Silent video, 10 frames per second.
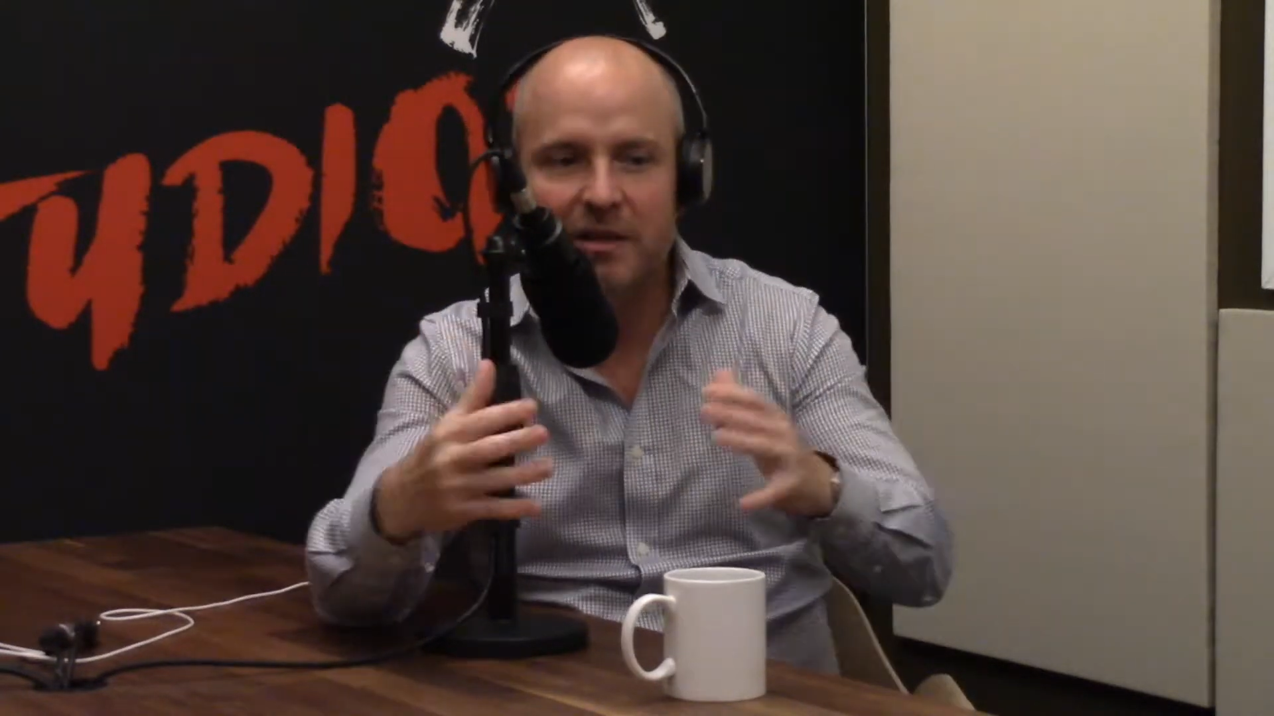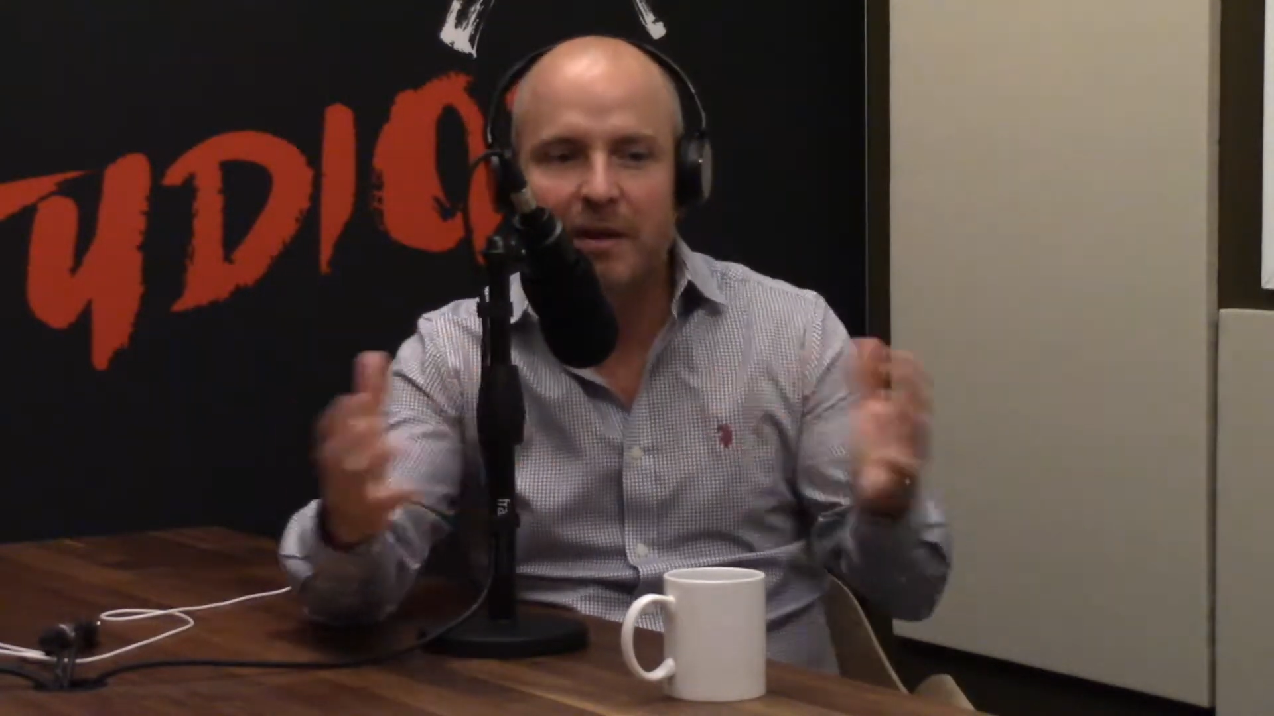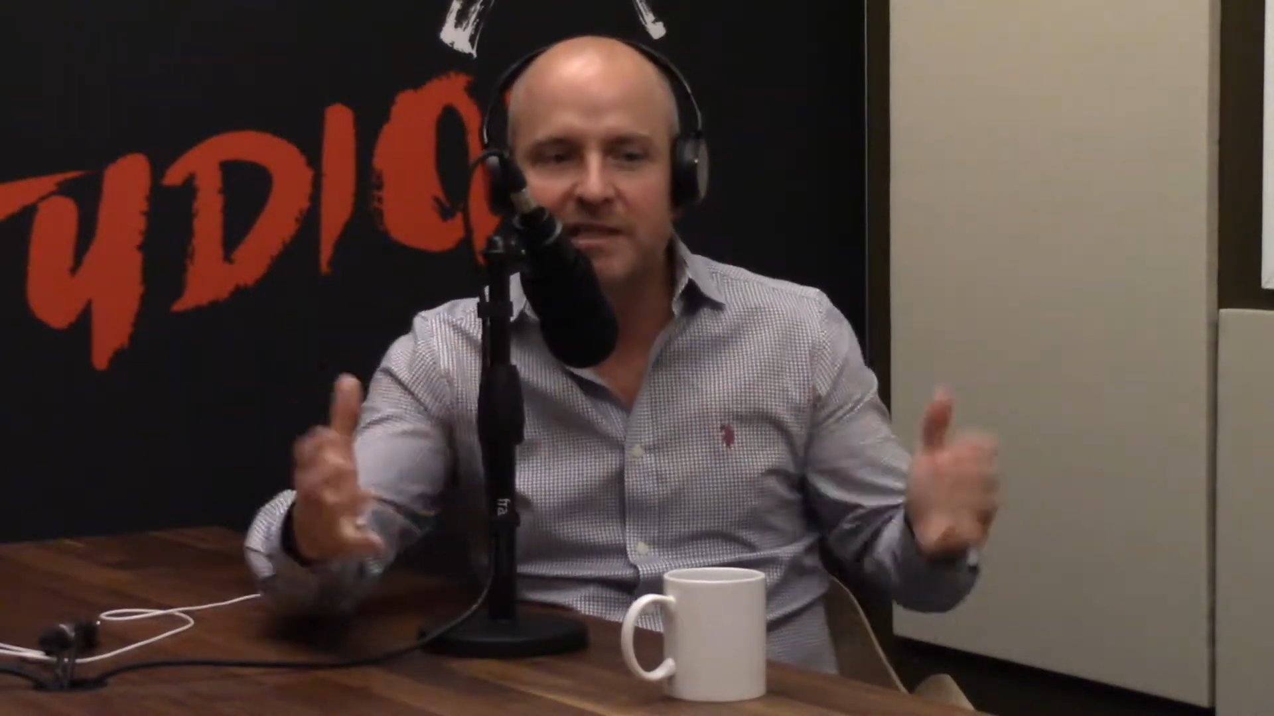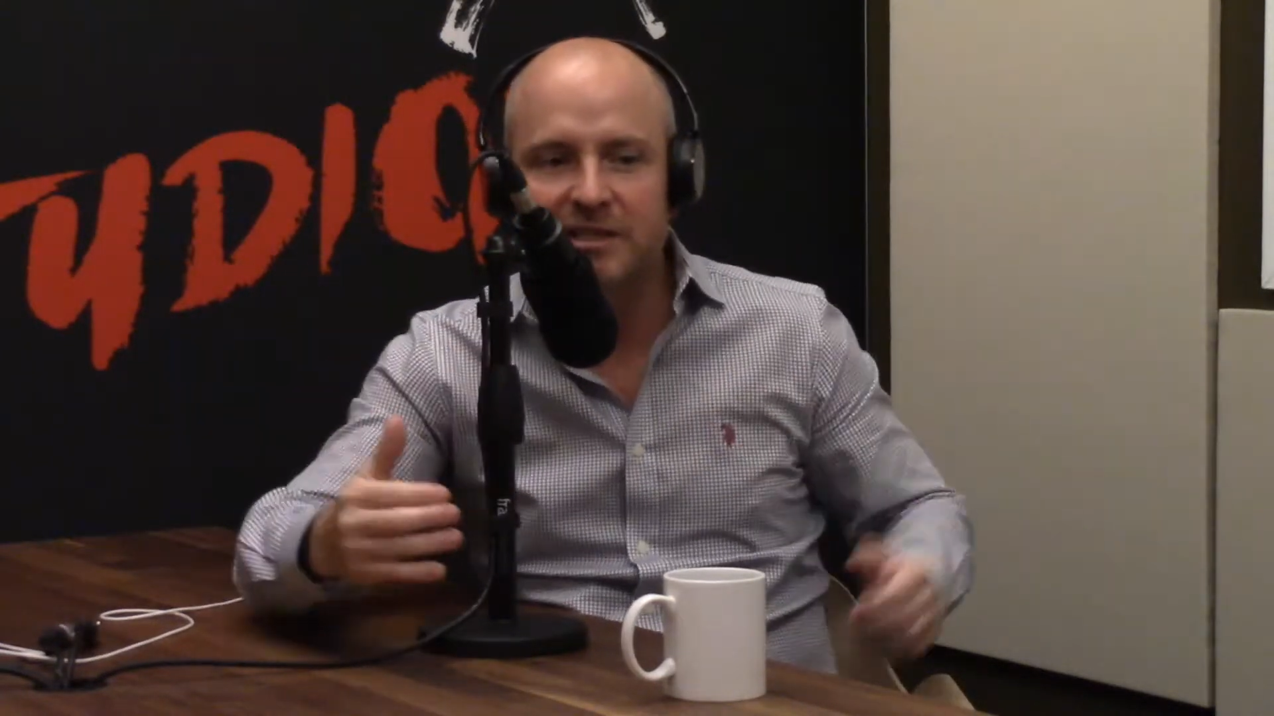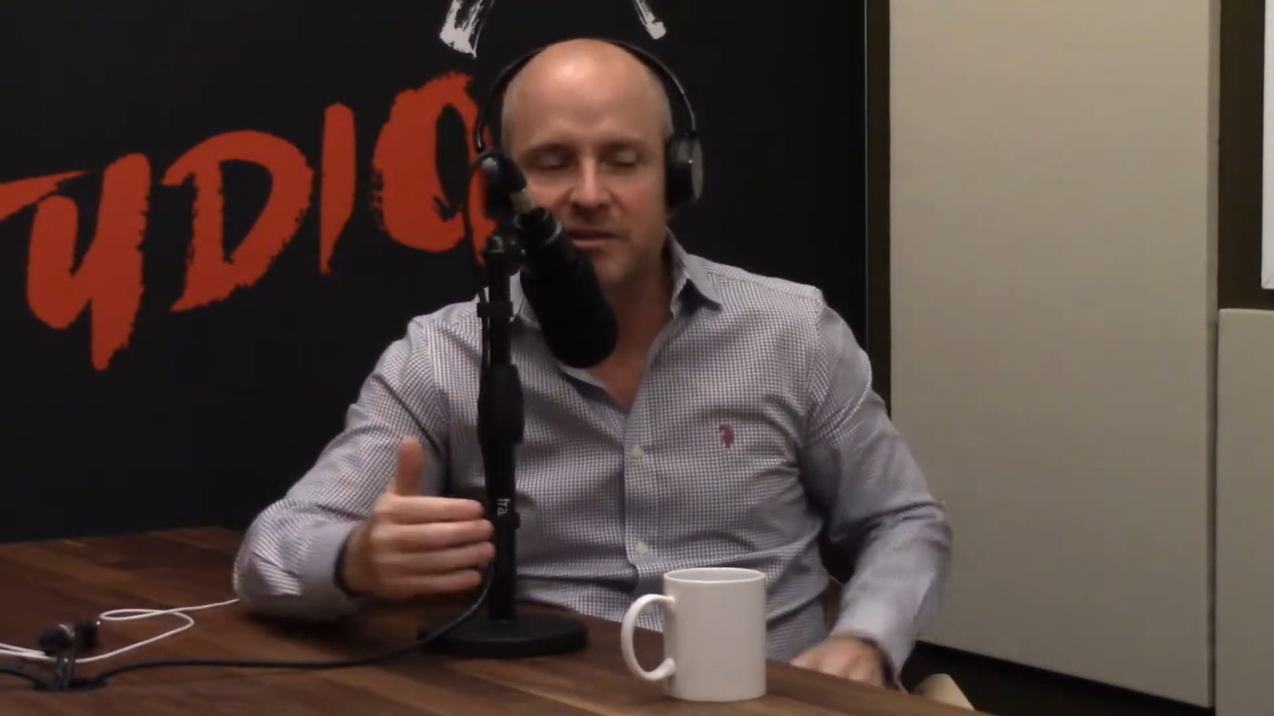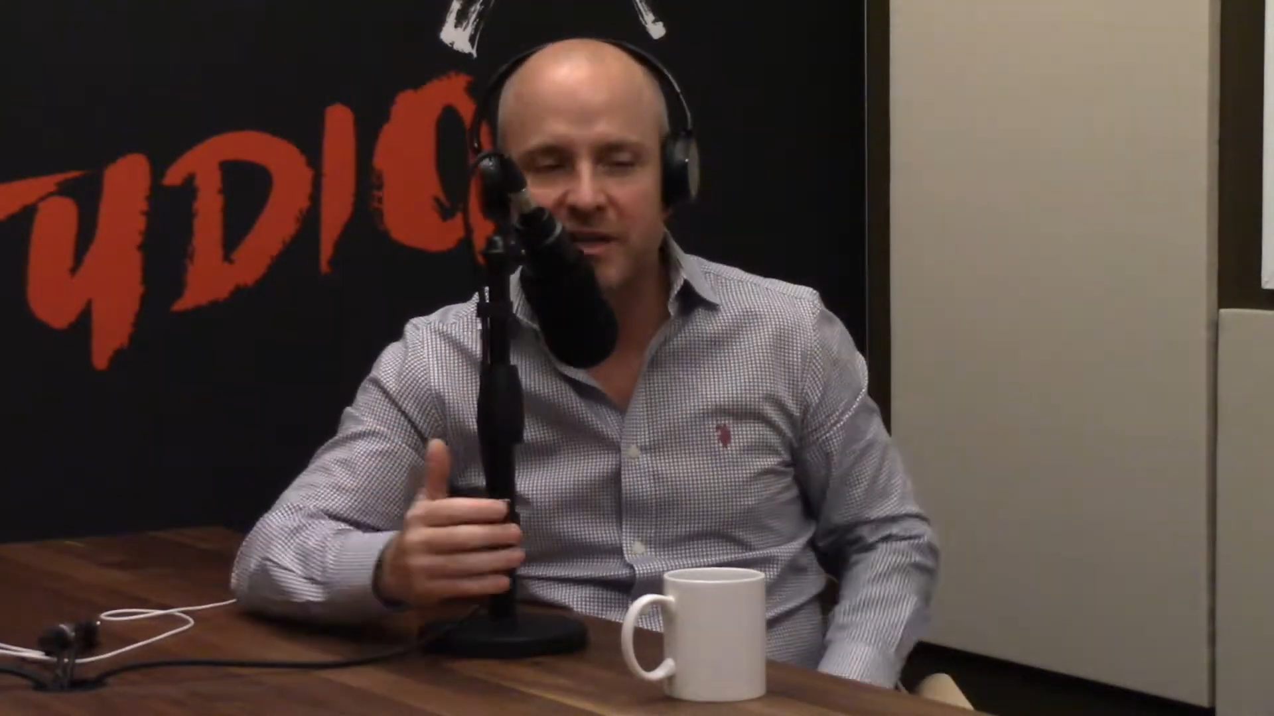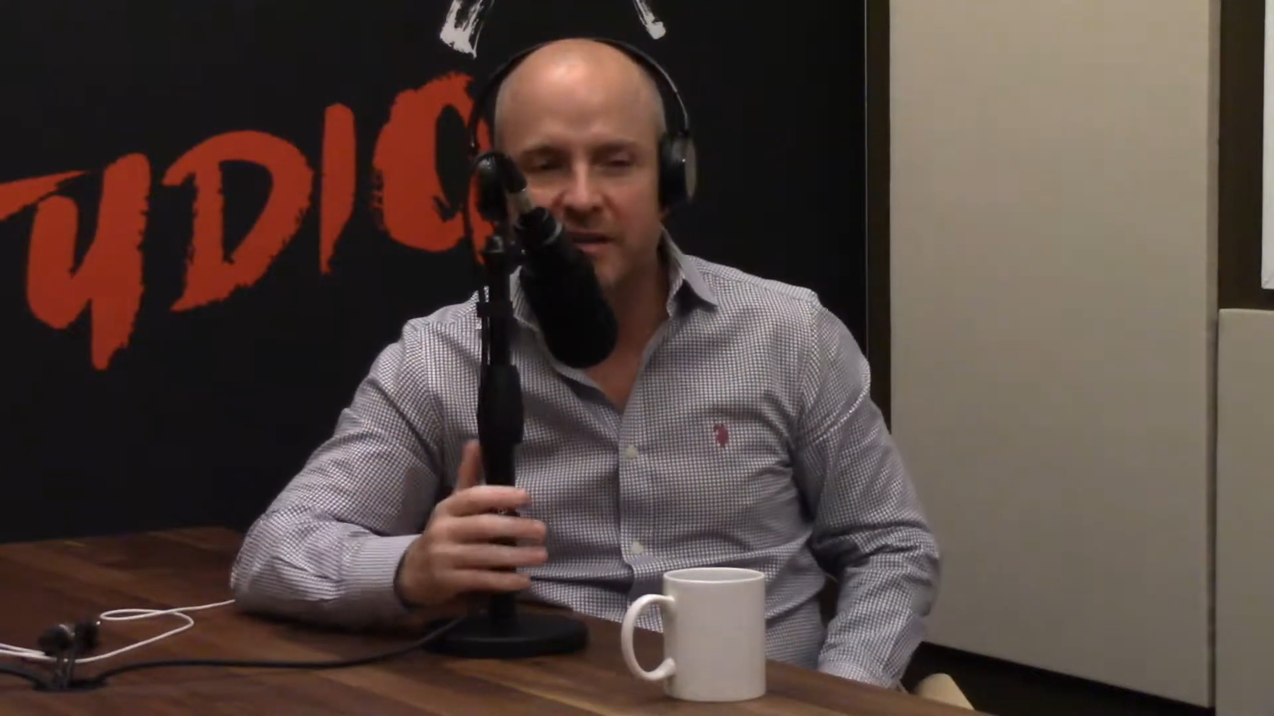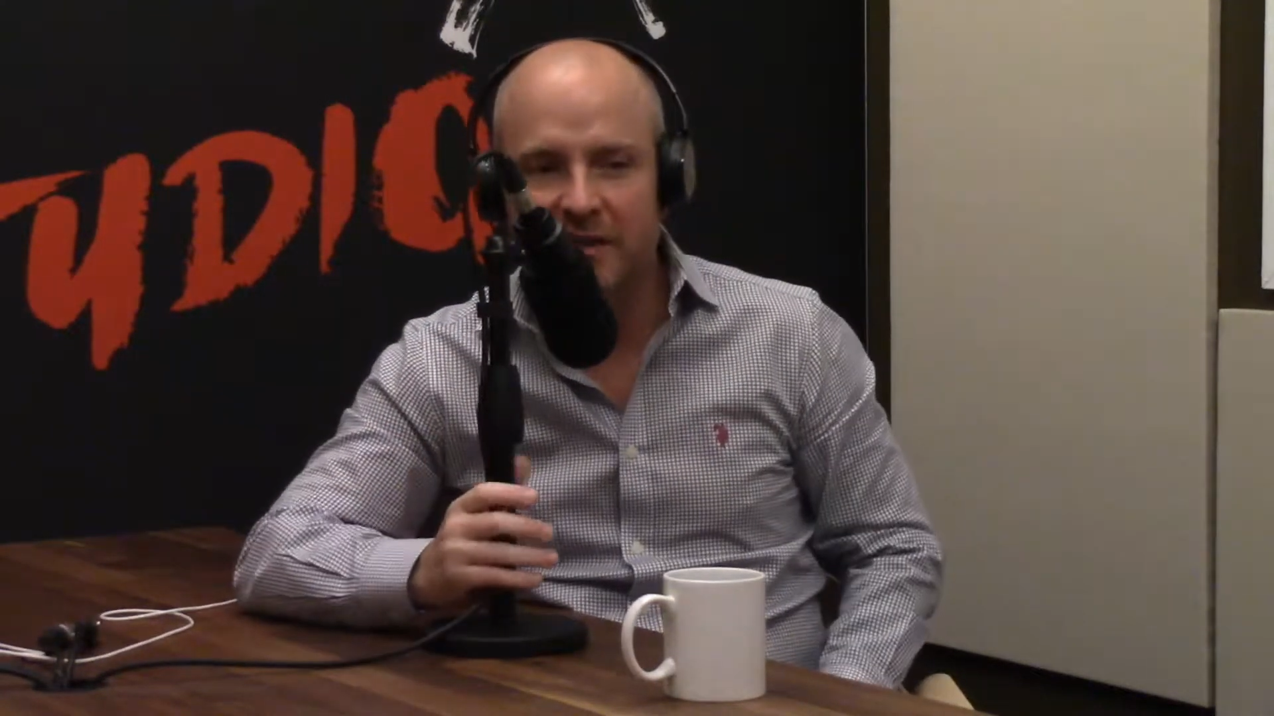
the bacteria in